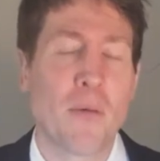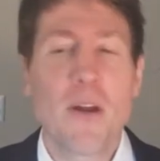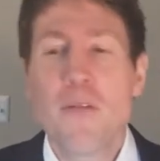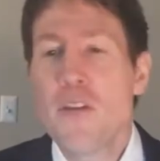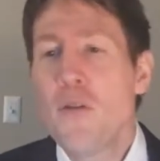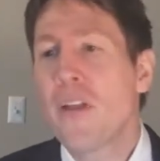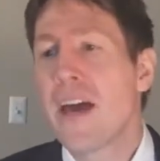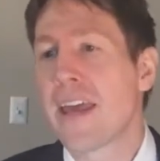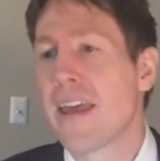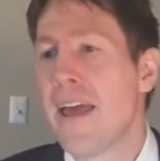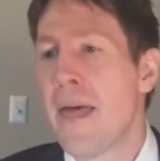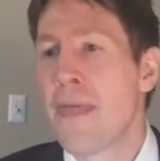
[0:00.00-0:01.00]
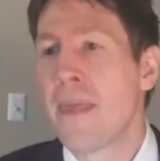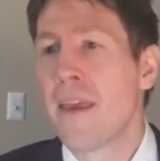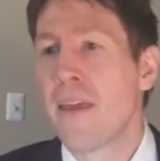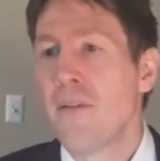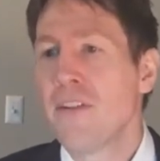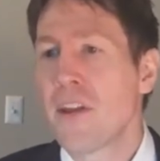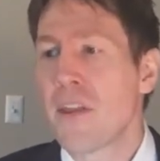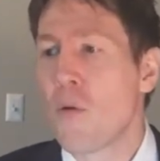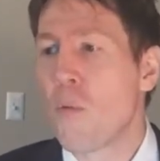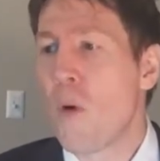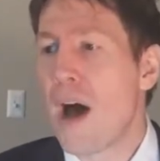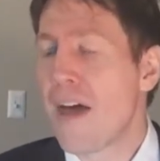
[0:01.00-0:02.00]
What if you like, what is that, the,
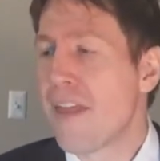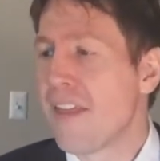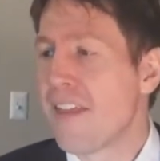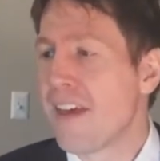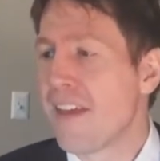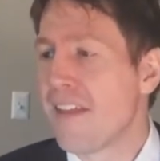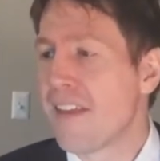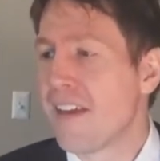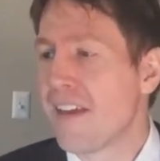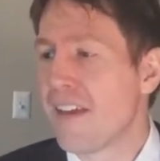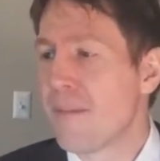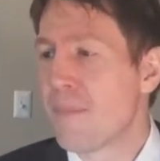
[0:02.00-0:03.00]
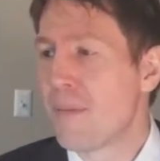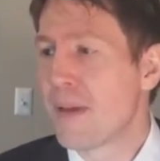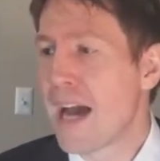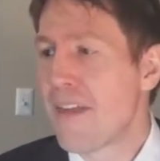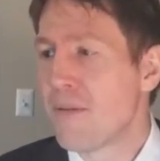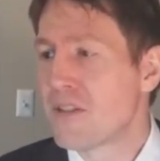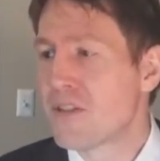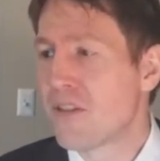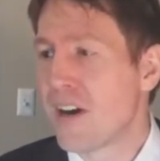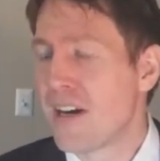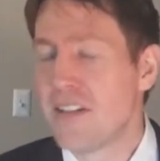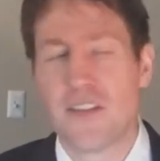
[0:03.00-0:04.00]
the, the guy that was trying